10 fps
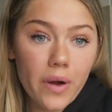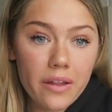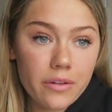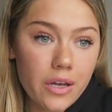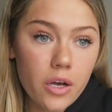
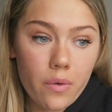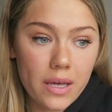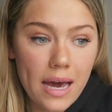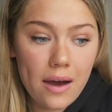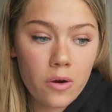rather than
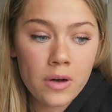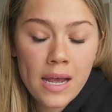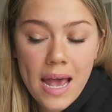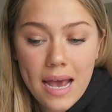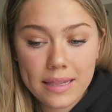going out,
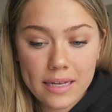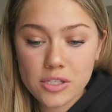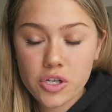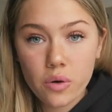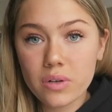and
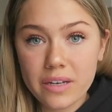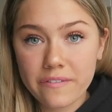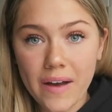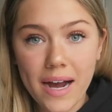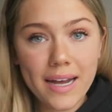that's totally
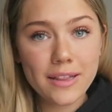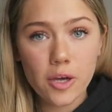fine.